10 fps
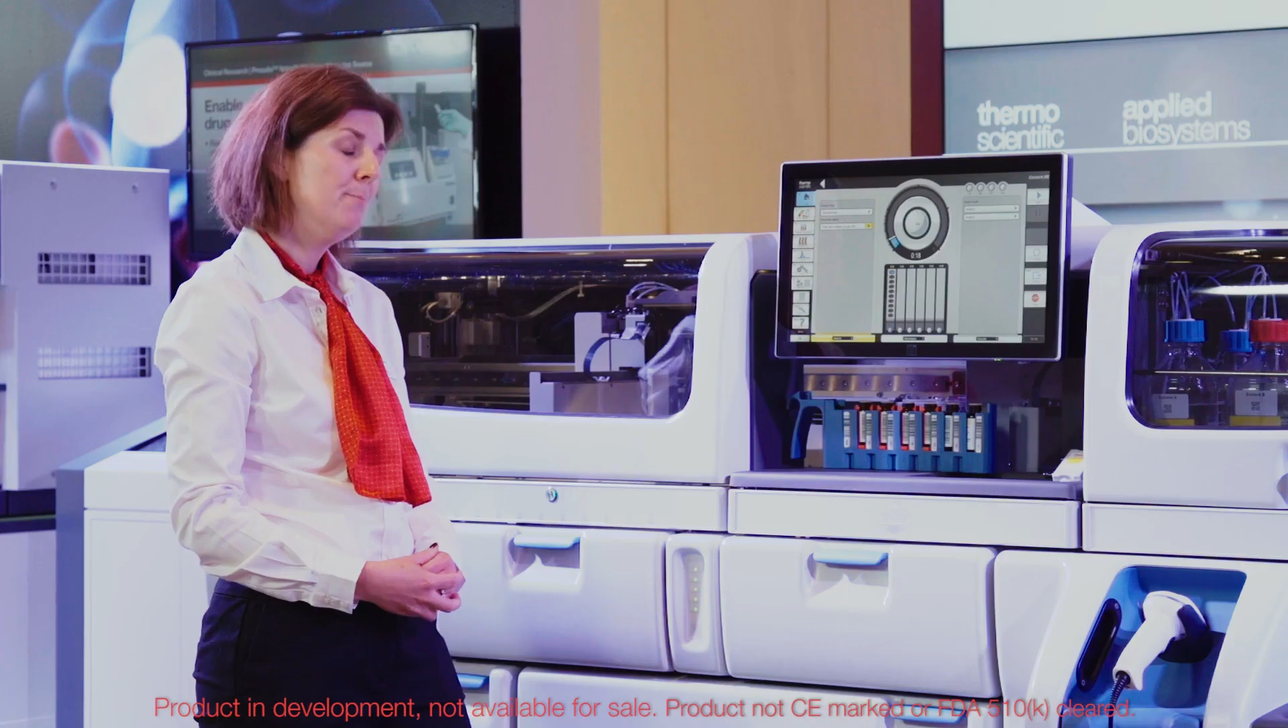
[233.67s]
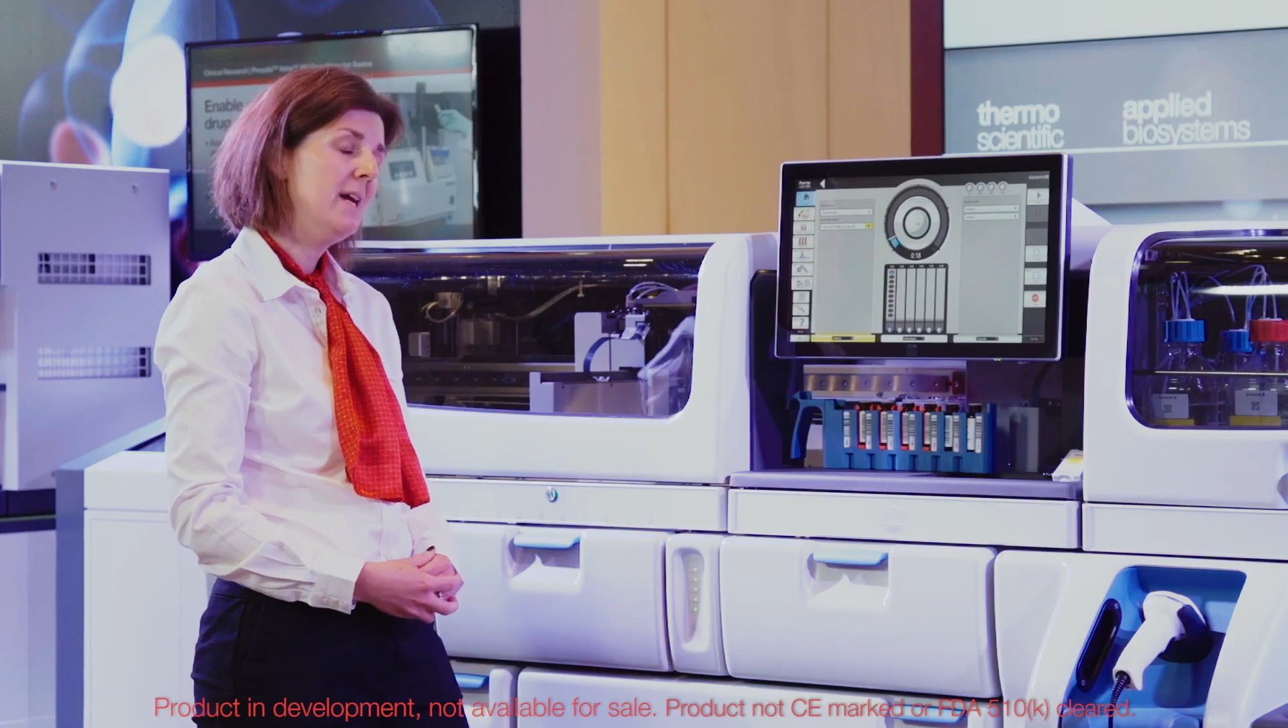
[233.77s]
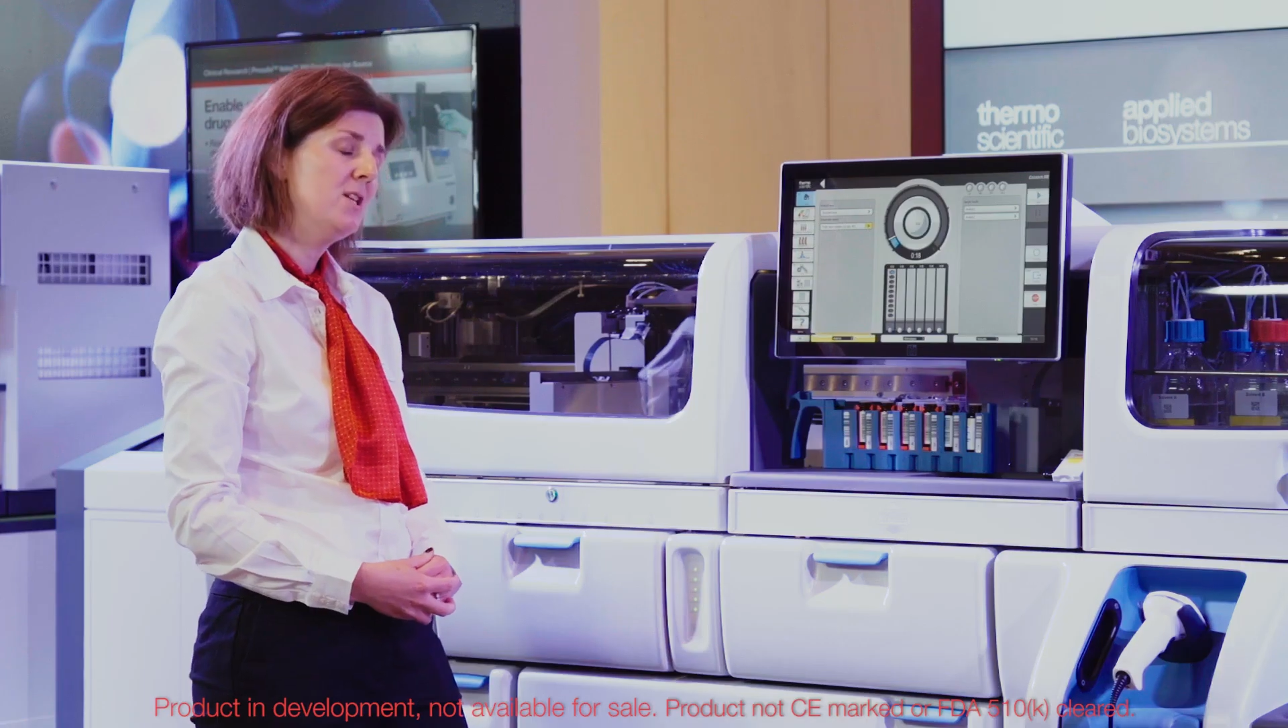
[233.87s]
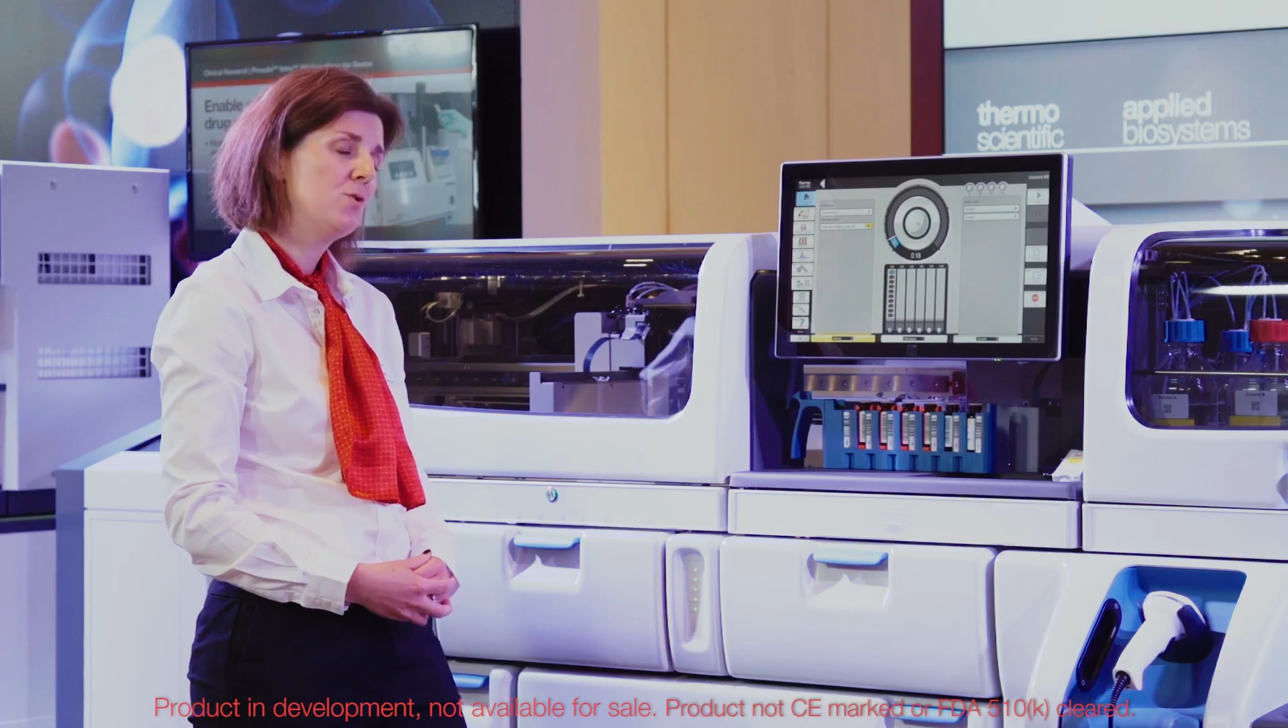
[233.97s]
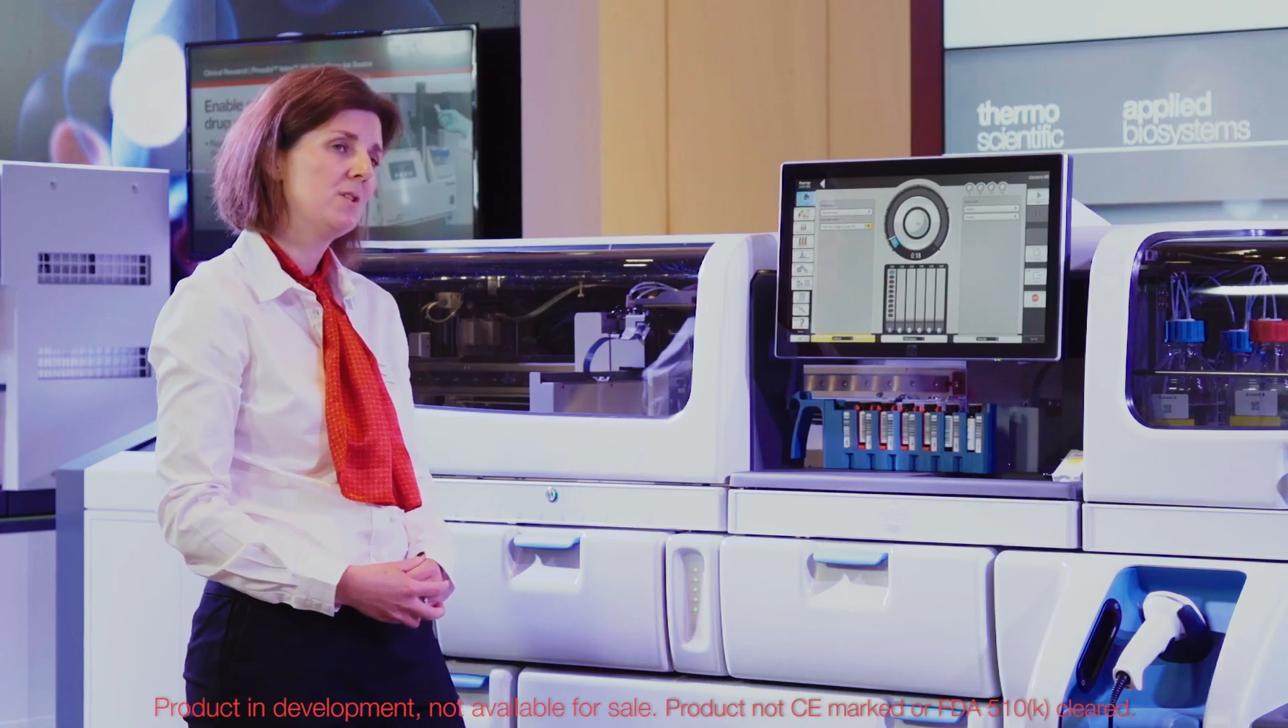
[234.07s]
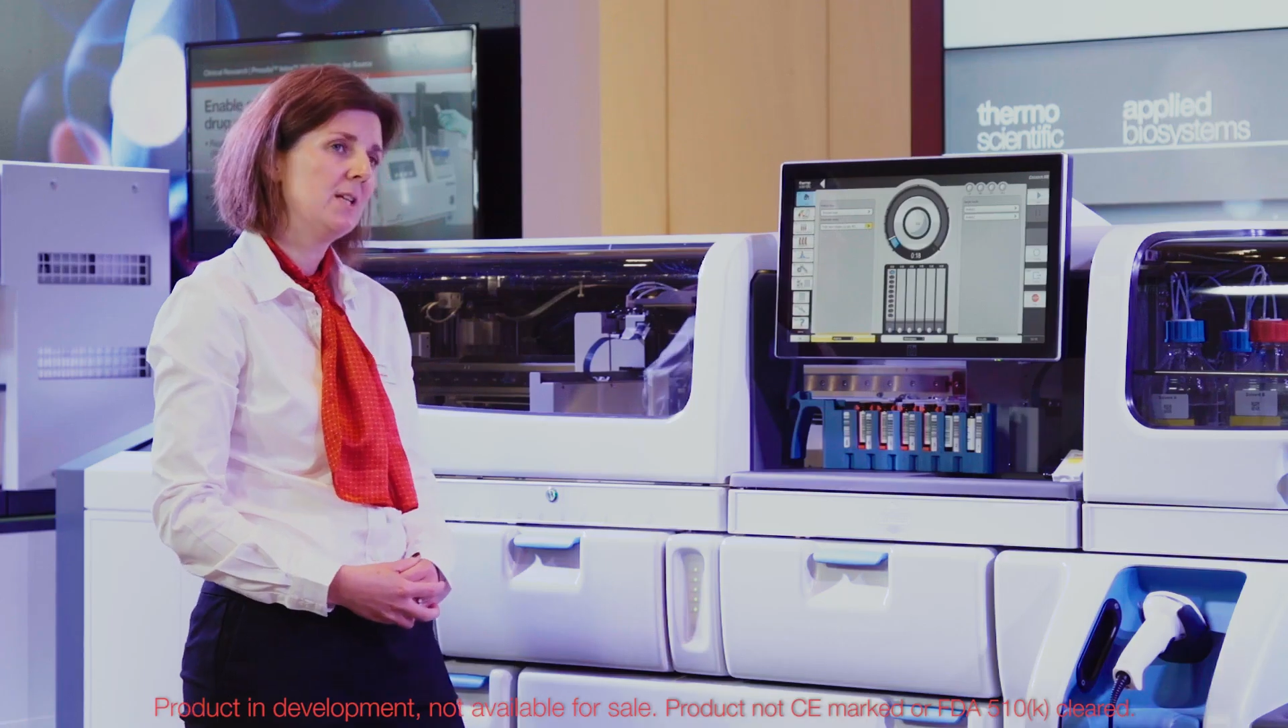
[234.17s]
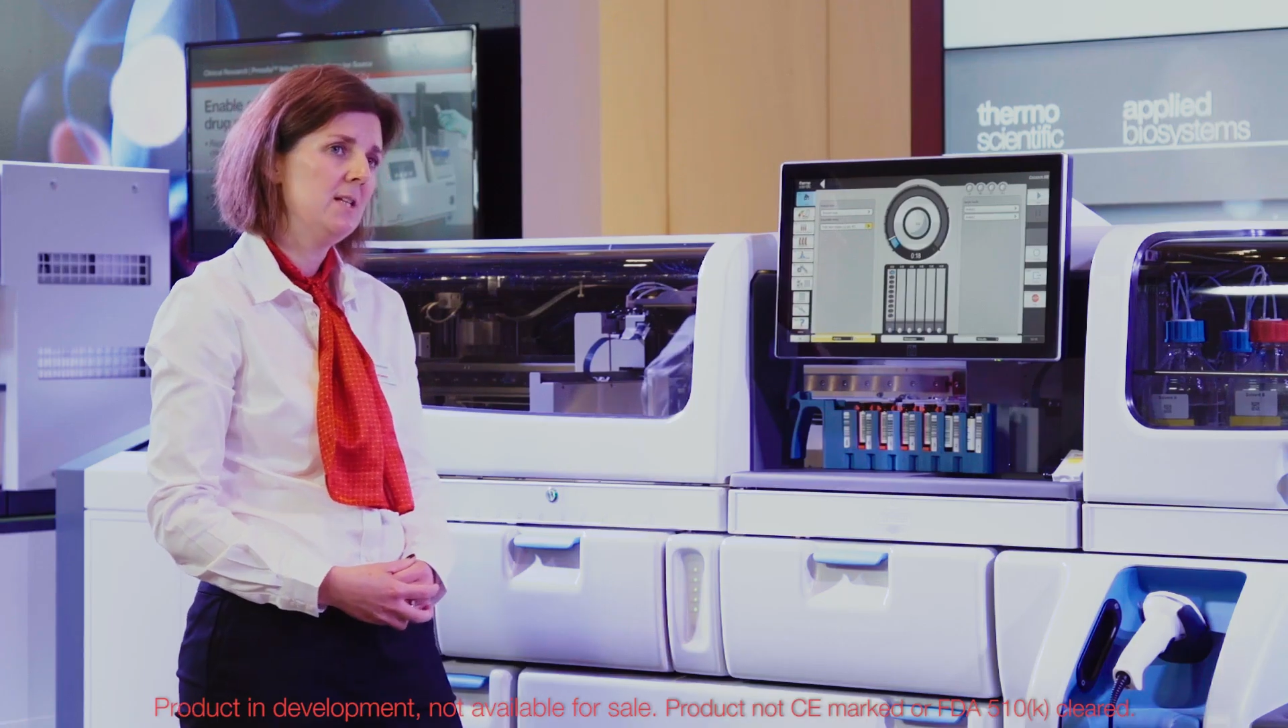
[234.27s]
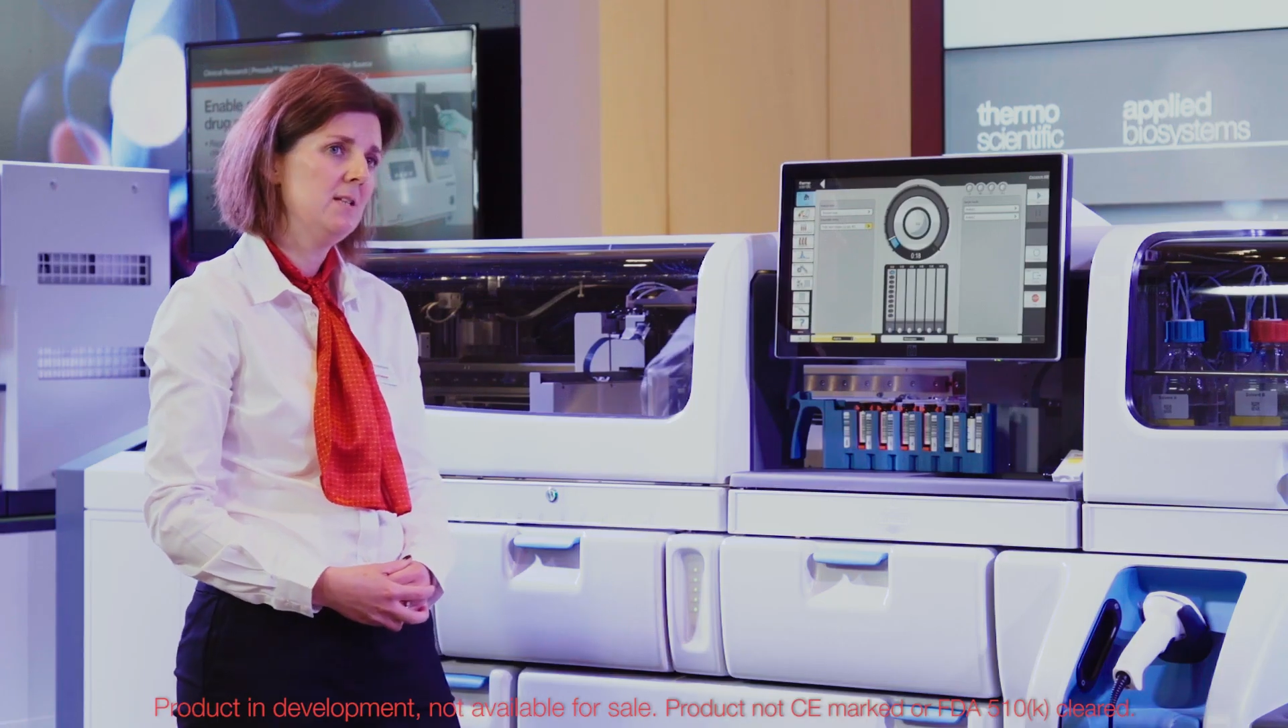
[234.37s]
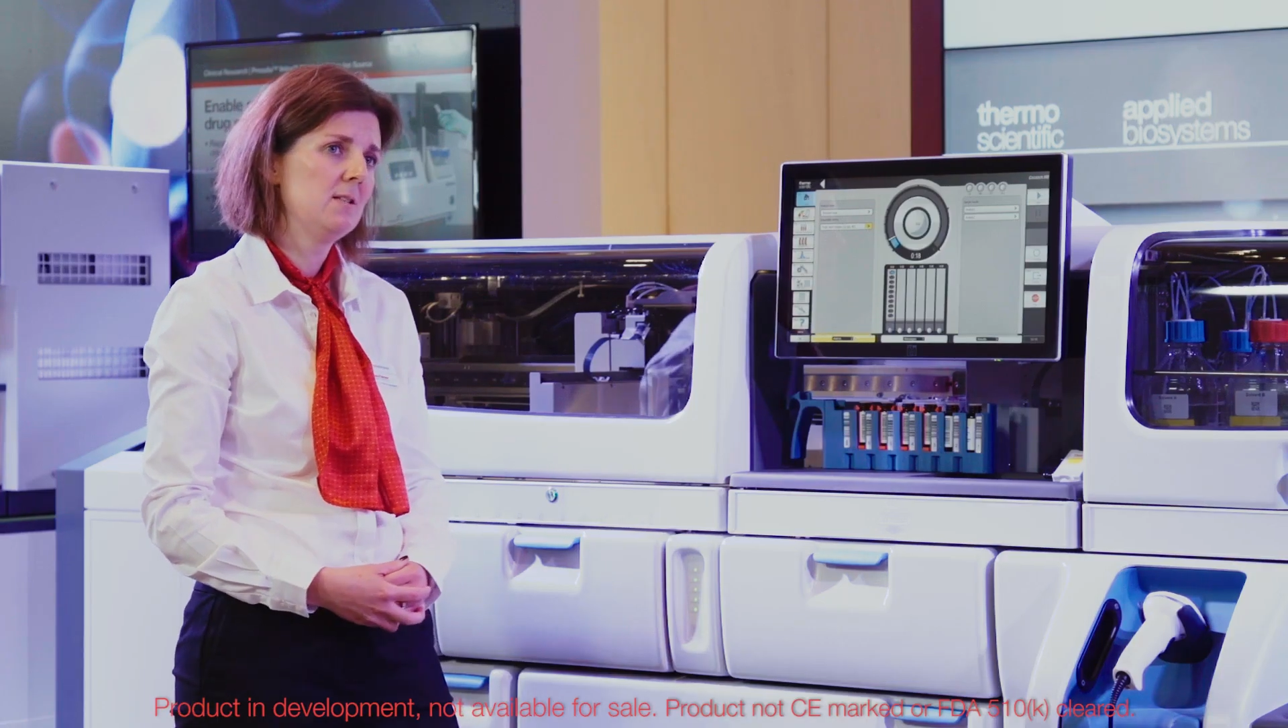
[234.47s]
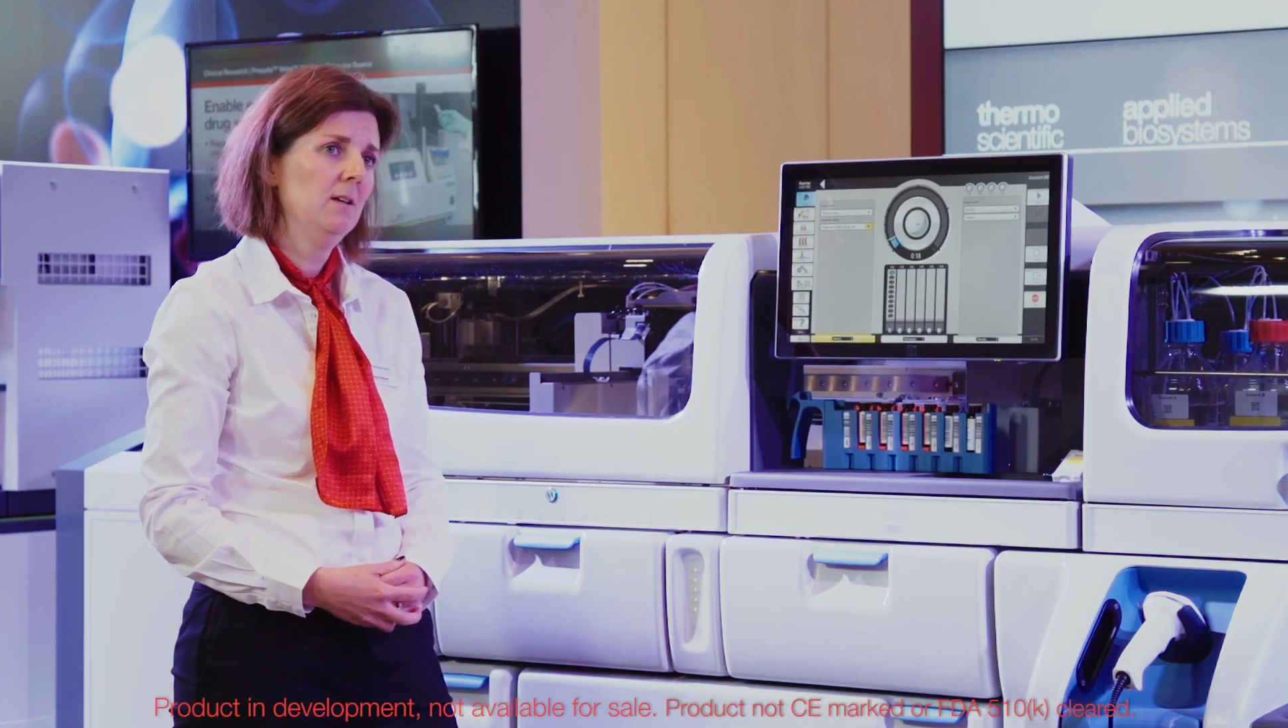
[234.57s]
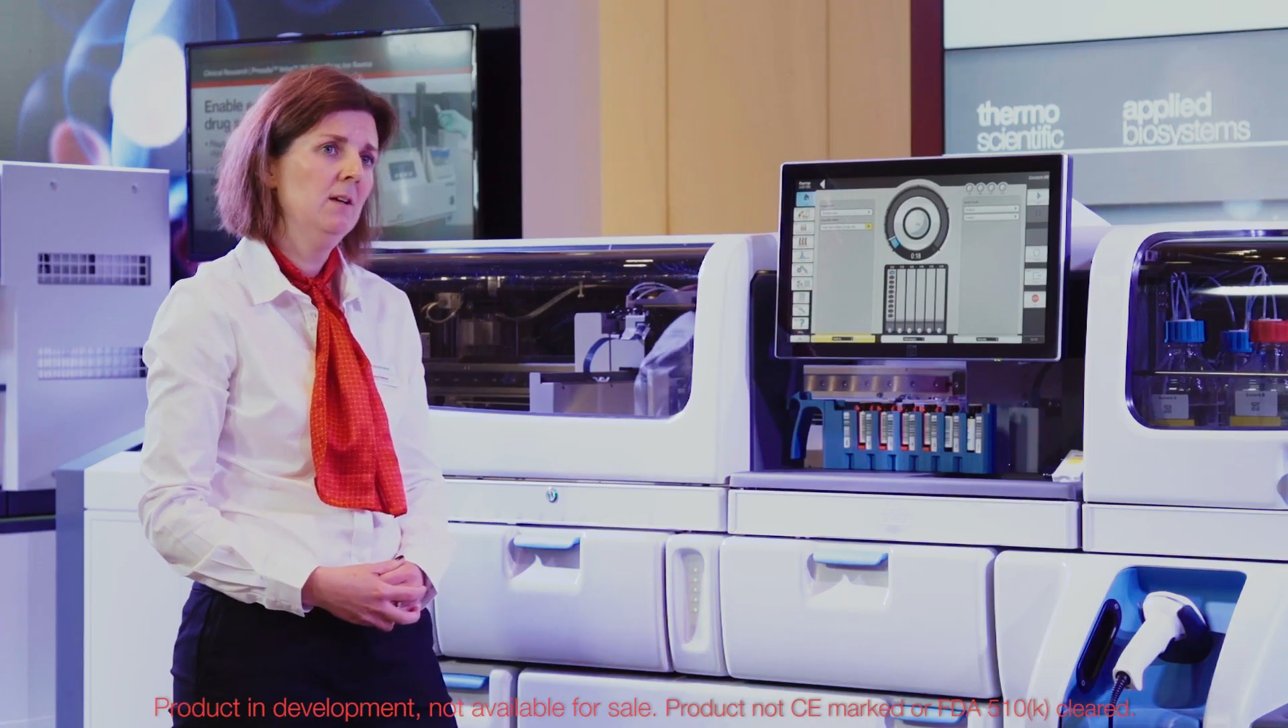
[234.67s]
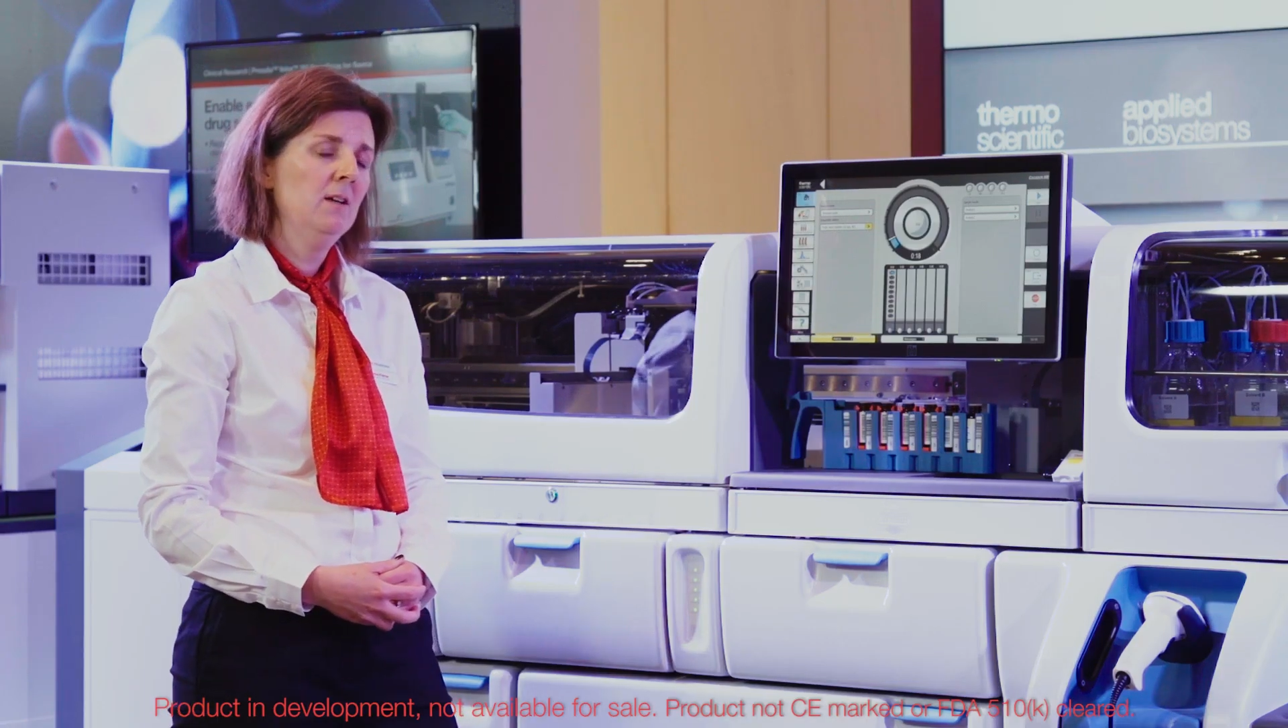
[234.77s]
matrices